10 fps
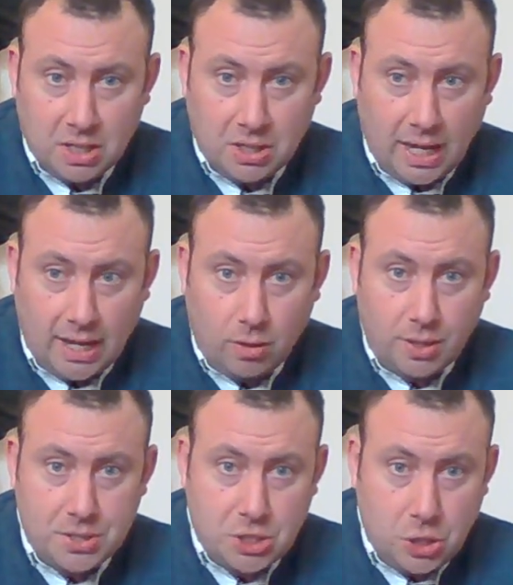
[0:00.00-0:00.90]
Now,
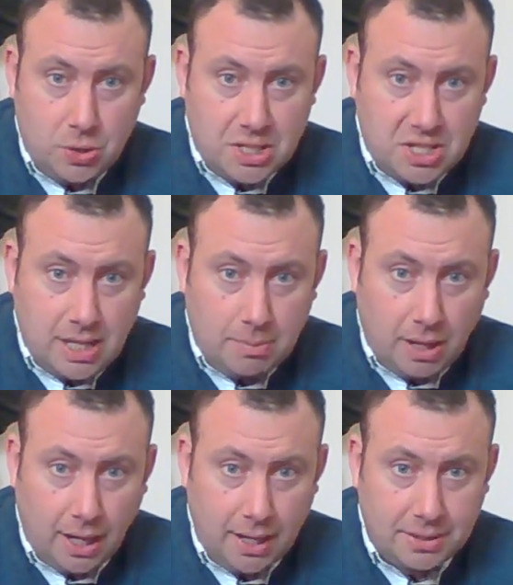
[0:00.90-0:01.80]
as soon as Neem
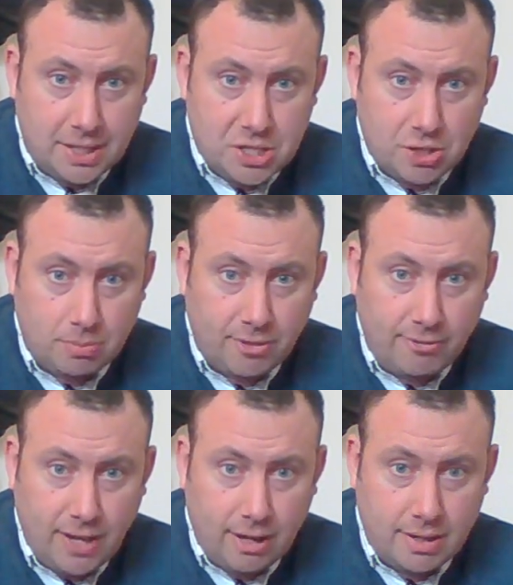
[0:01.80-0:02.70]
heard this from the
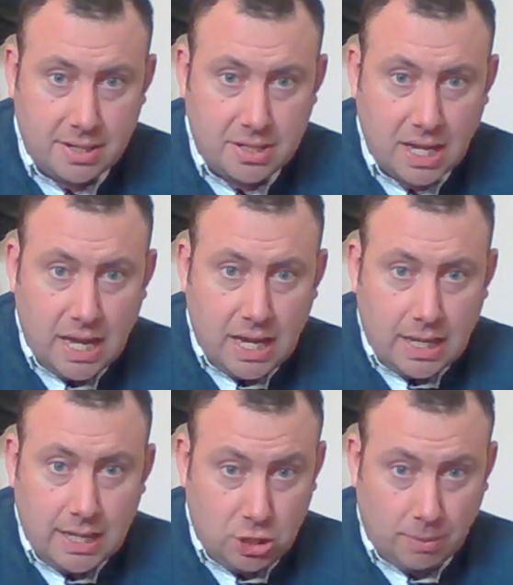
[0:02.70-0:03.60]
fairies,
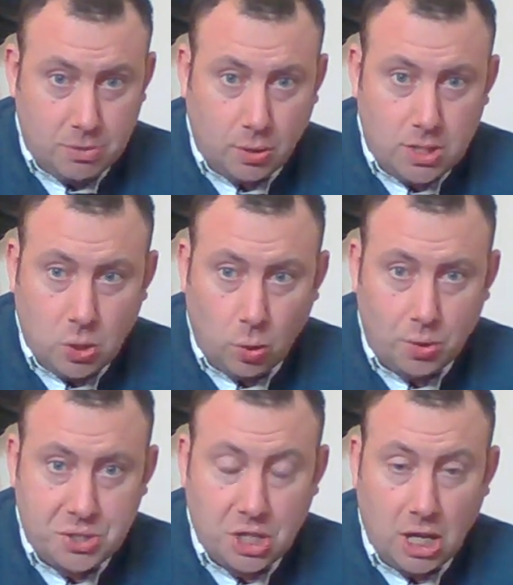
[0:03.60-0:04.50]
he jumped on his
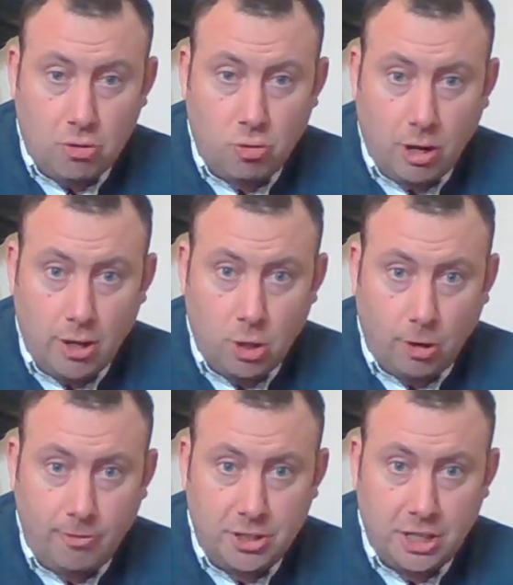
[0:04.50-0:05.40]
horse and rode
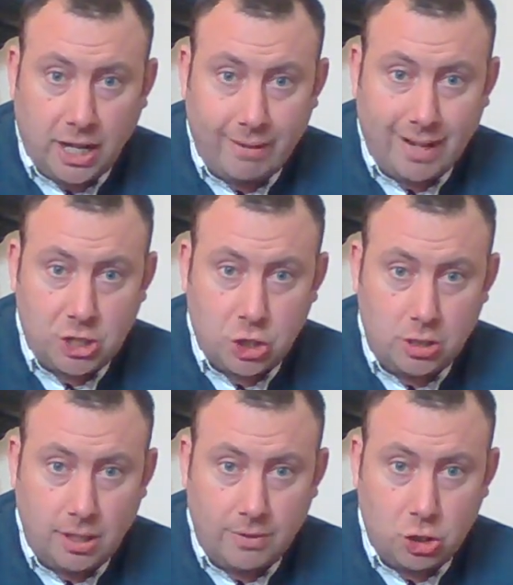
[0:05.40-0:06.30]
off in the
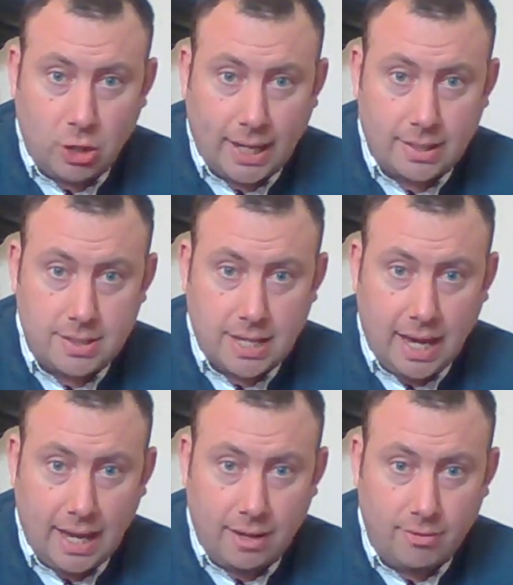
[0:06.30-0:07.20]
direction of the dragon's
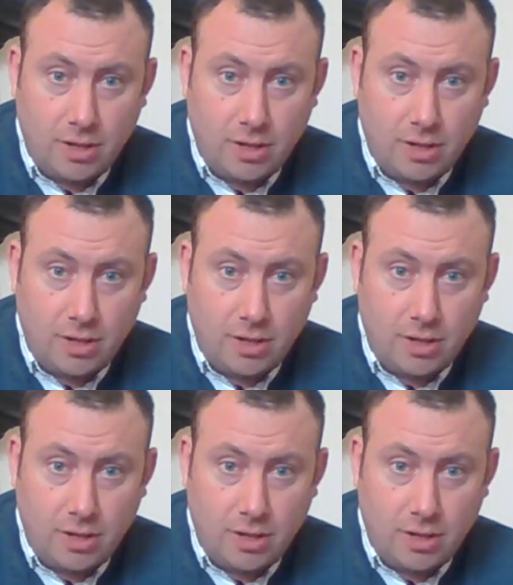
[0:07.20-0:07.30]
cave.